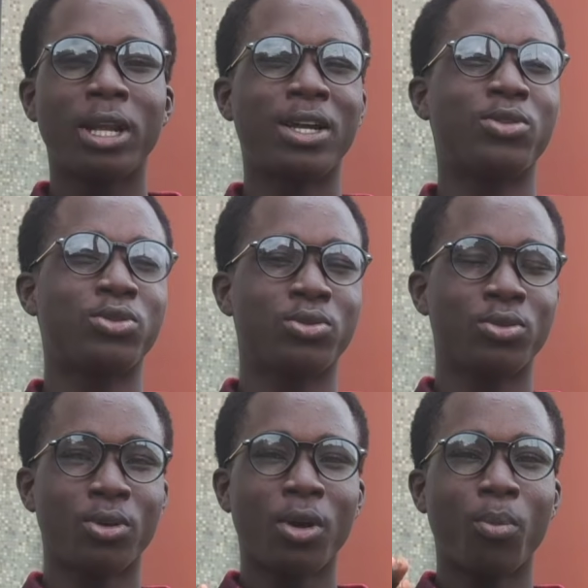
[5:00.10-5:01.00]
know that you
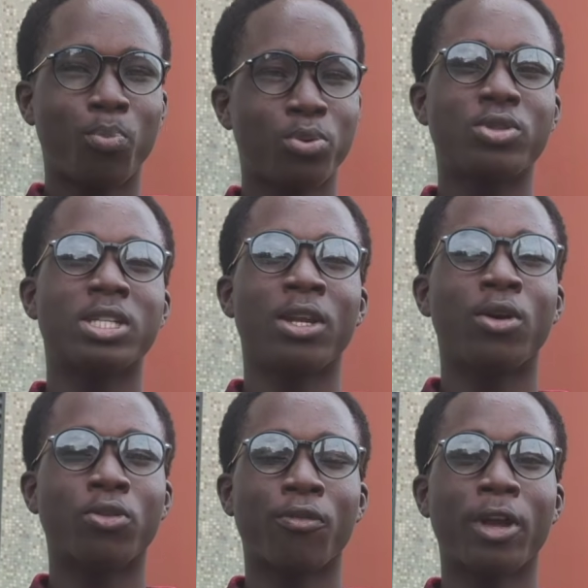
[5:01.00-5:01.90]
should put a
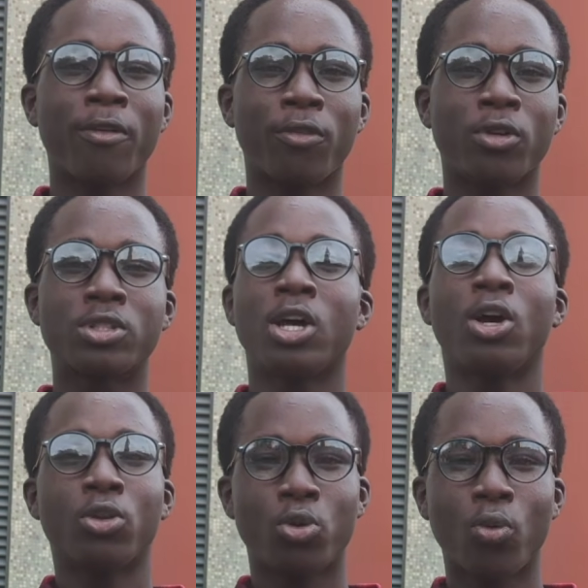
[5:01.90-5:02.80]
lot of effort
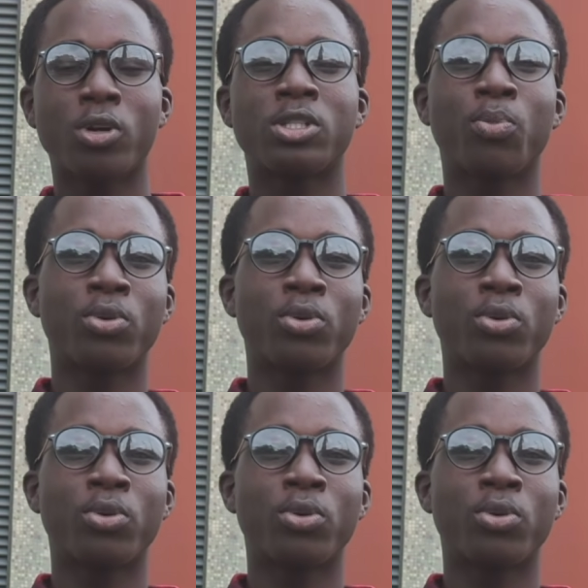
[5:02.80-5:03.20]
towards the